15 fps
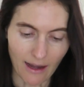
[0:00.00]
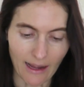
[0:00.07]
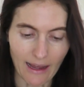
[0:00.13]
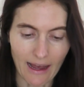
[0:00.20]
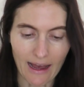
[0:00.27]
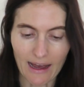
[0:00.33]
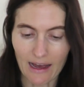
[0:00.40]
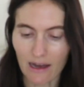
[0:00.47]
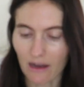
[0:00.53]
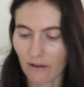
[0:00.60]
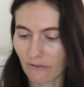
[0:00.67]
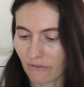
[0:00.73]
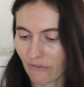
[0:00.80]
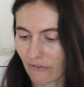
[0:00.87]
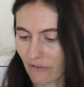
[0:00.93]
I
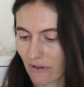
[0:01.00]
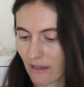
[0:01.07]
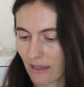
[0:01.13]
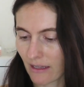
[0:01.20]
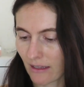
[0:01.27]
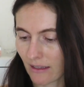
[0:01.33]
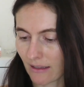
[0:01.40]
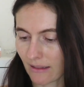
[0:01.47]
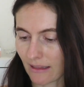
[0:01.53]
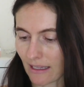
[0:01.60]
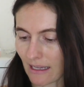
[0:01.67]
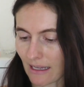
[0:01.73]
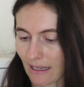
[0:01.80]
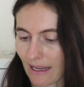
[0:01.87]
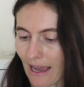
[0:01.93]
have
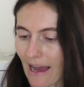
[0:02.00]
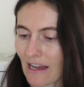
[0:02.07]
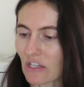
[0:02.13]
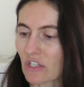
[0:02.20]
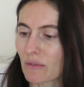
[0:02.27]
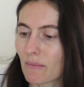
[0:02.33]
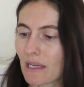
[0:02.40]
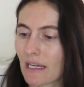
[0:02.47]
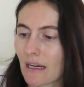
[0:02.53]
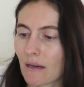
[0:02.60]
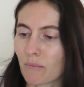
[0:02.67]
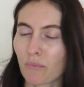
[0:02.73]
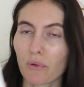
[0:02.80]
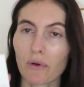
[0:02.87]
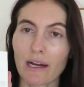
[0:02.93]
the
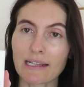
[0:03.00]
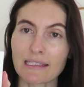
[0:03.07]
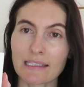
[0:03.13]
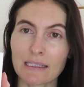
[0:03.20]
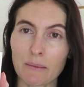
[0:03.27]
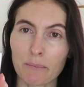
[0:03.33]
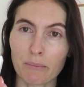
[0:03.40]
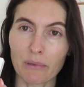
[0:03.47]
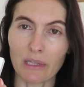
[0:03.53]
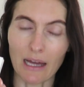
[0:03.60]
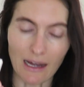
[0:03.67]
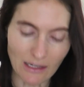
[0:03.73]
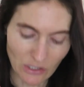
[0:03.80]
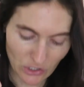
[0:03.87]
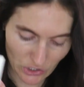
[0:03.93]
Cashmere pressed
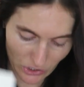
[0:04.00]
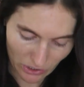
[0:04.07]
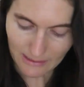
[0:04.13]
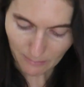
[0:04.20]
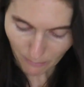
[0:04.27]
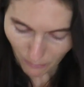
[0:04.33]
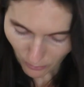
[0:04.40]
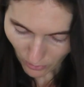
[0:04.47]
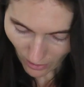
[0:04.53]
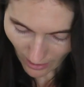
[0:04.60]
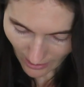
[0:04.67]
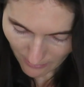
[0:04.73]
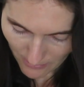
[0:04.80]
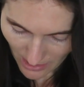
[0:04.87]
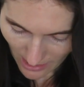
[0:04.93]
blush, some
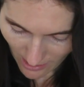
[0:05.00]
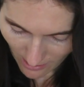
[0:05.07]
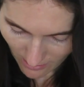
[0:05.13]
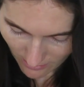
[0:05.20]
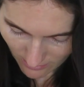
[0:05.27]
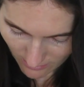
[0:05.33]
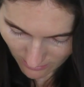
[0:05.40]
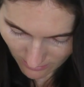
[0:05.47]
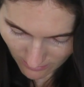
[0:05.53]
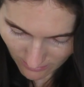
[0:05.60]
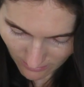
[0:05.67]
primer,